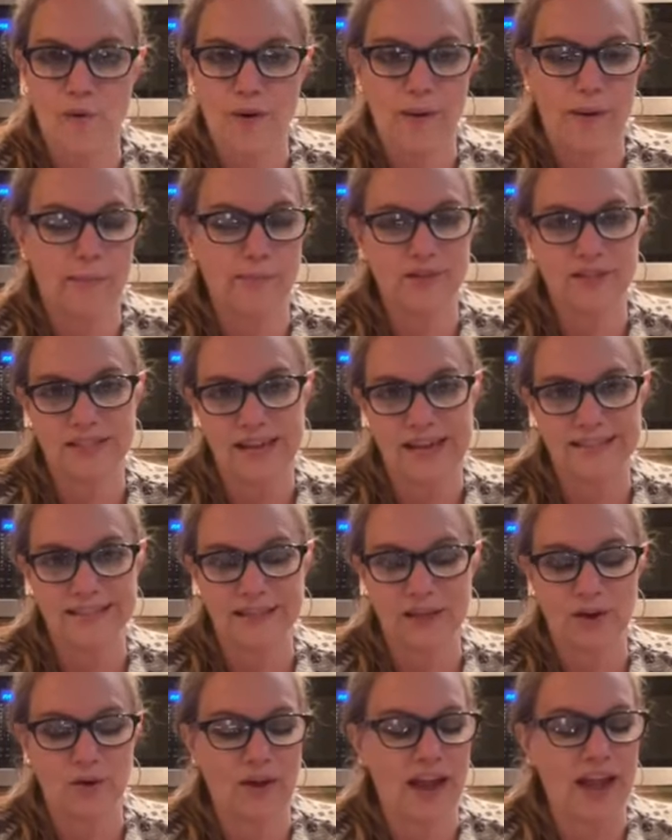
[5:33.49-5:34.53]
I'm just asking.
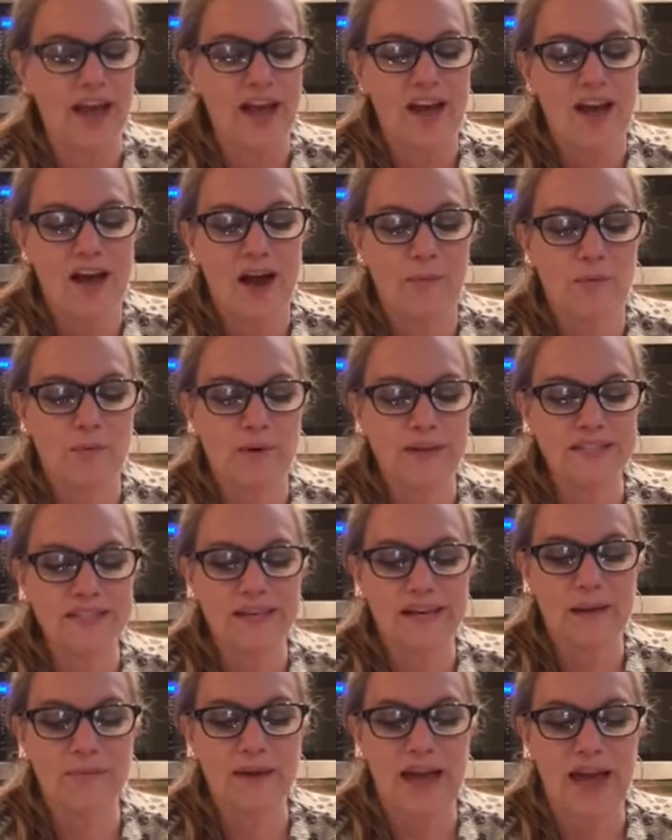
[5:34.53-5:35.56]
Okay, a barista
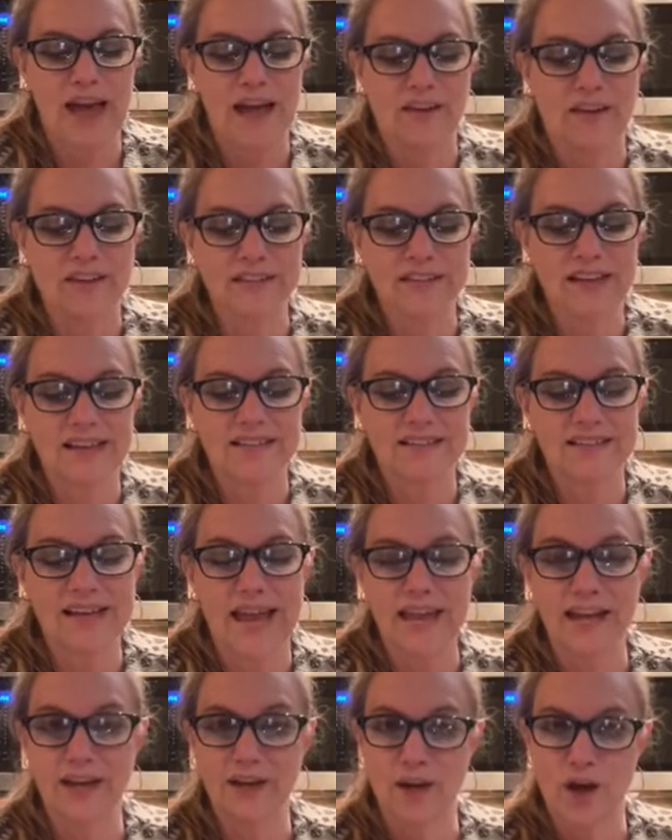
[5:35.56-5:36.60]
named Alex has
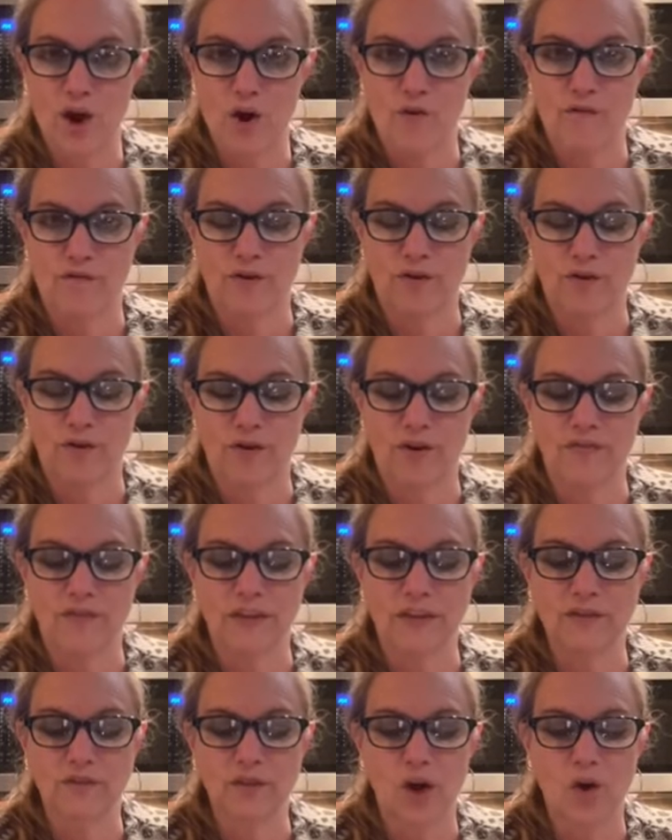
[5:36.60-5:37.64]
taken over the
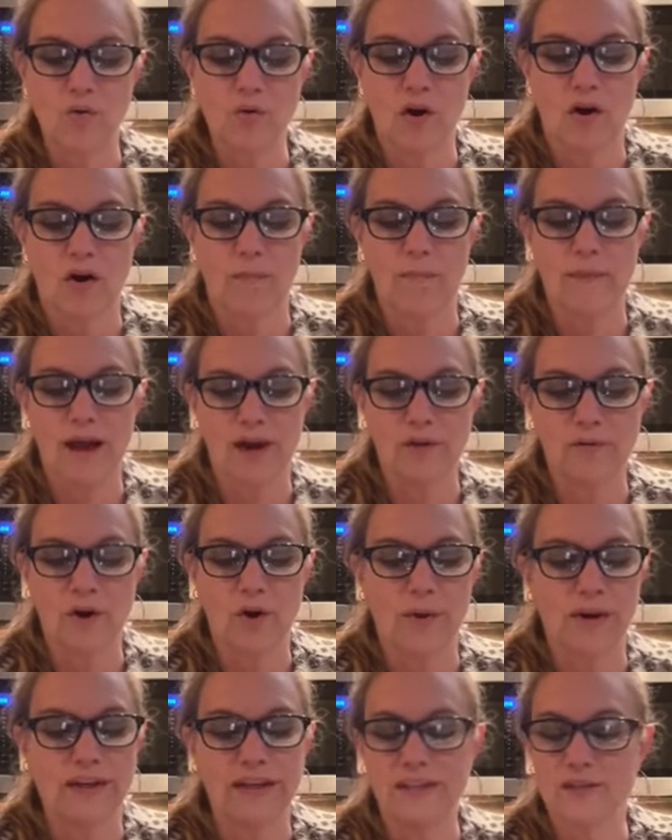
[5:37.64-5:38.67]
low-carb, macro,
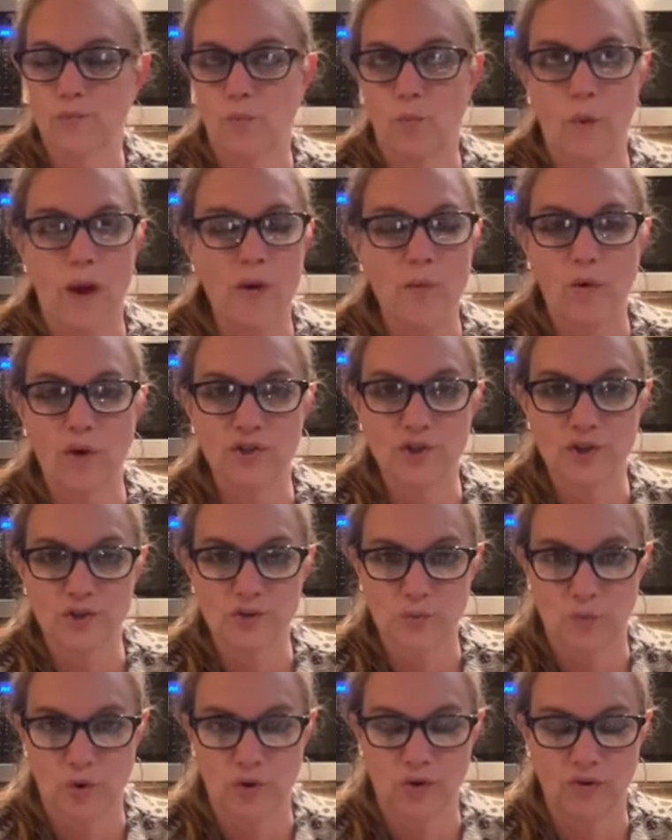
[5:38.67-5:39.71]
and yes, Weight Watchers
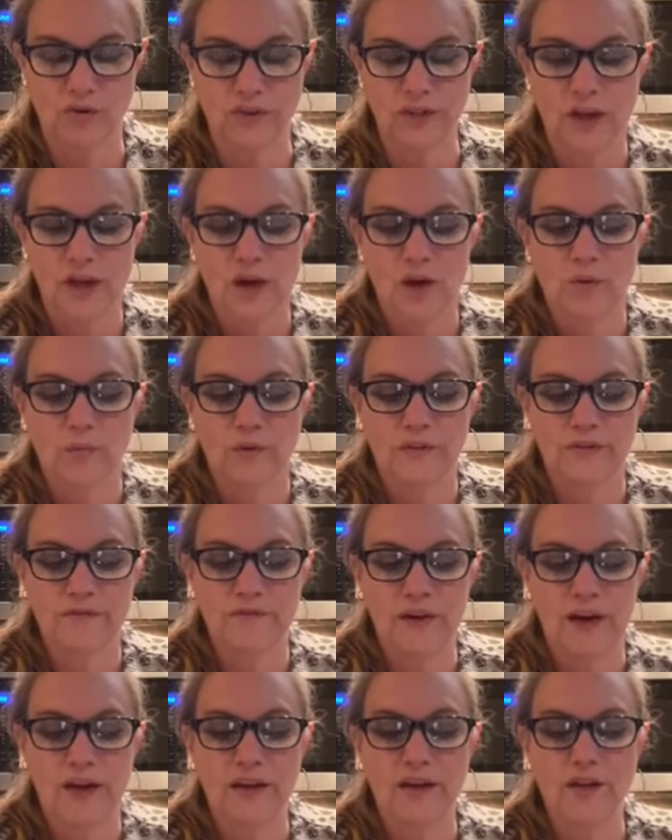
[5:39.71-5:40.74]
world with
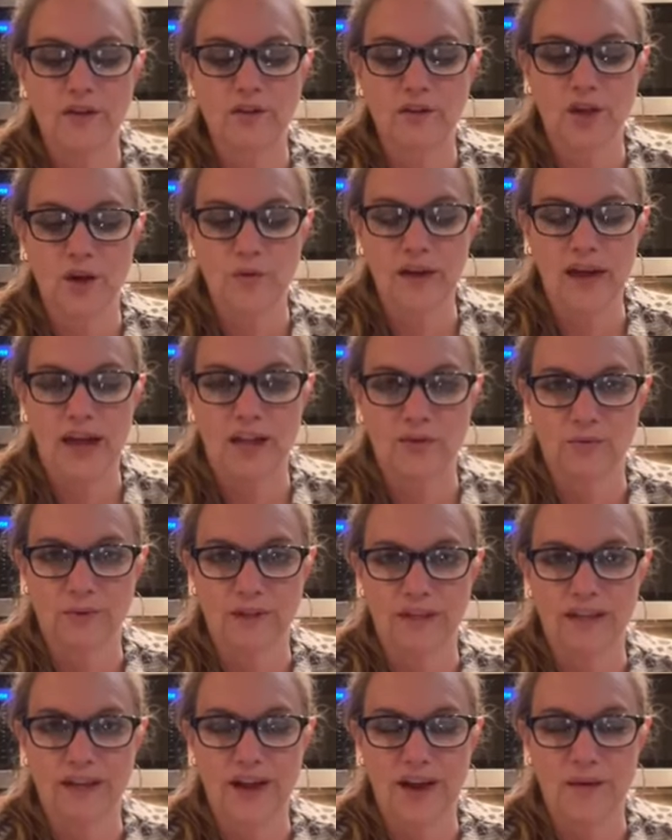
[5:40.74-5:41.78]
fun,
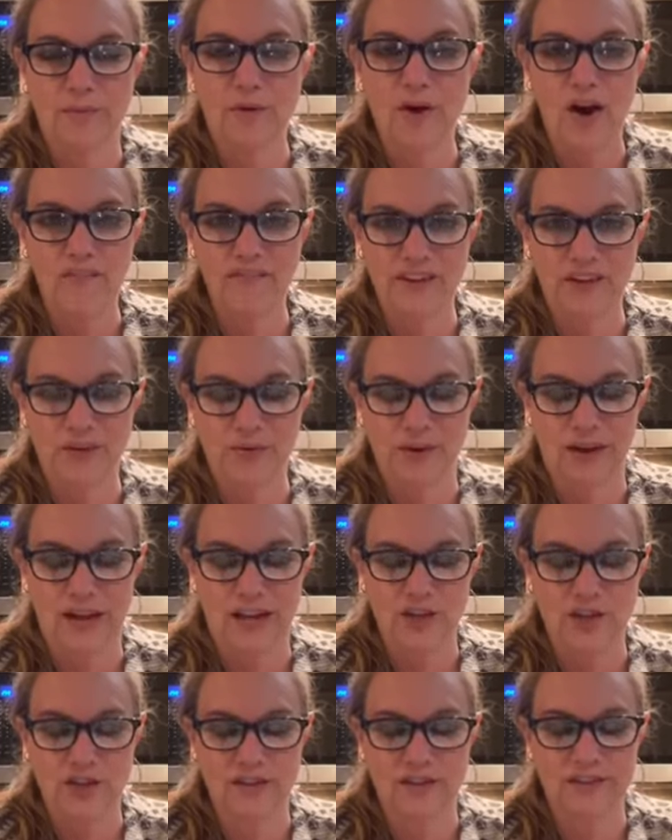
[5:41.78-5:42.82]
low-calorie coffee
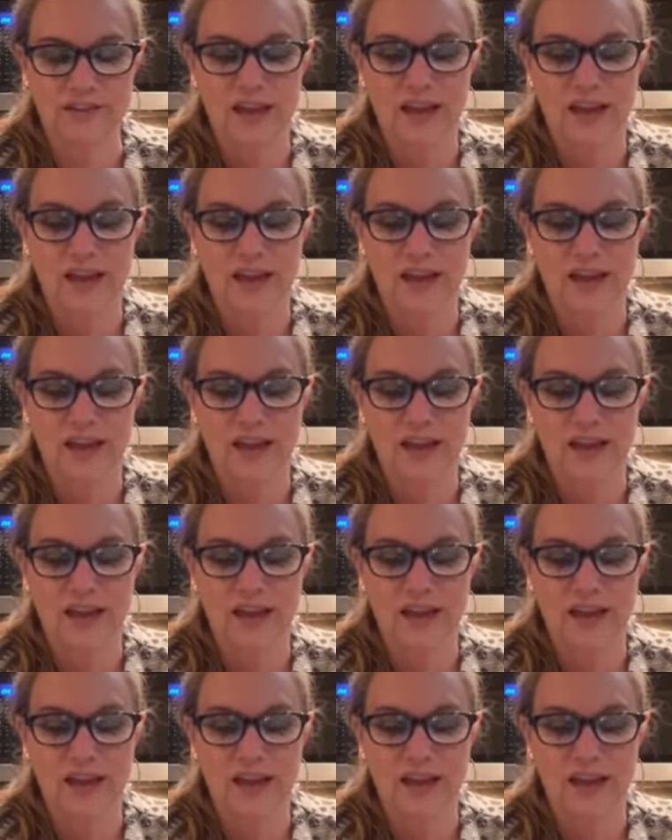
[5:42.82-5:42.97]
creations.